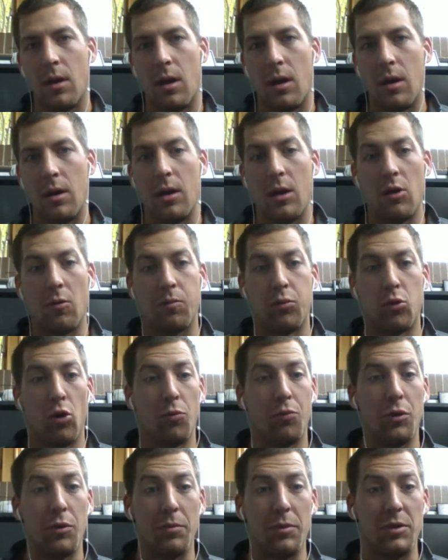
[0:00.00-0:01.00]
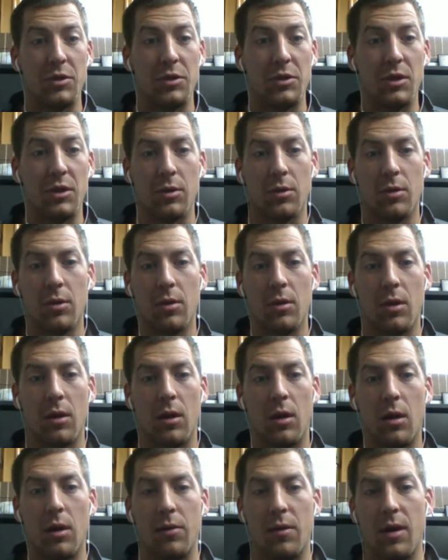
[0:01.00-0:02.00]
inappropriate material
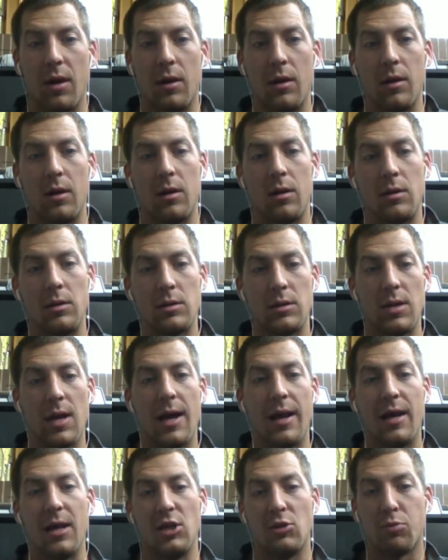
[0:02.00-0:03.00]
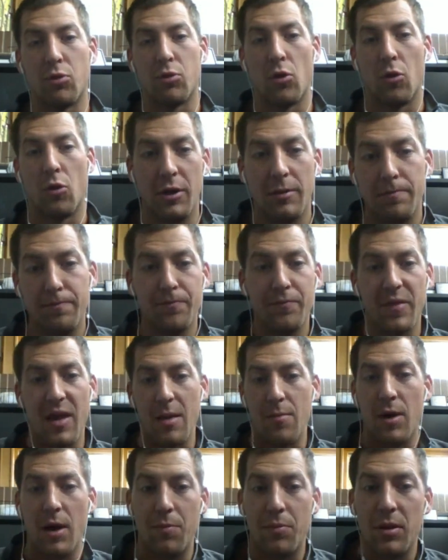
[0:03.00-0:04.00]
that is not age appropriate,
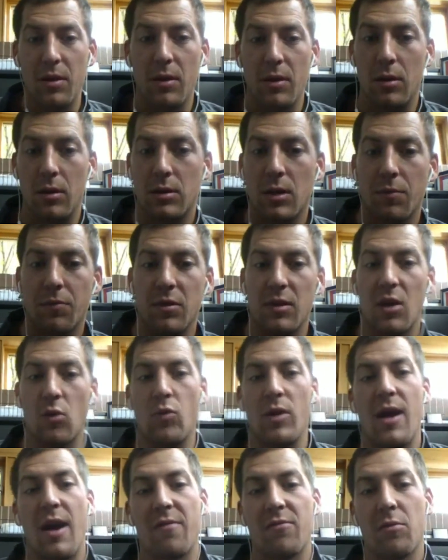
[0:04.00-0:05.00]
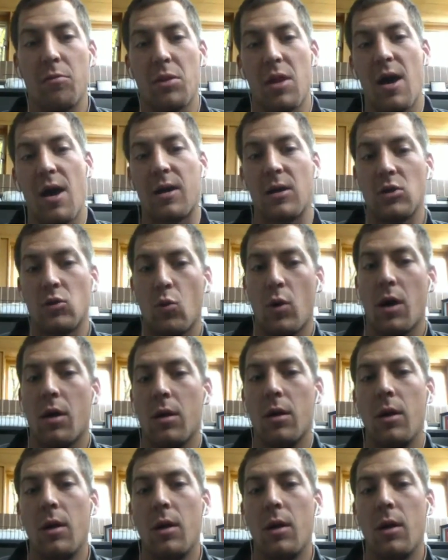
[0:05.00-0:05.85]
that might be something that we have to block as well.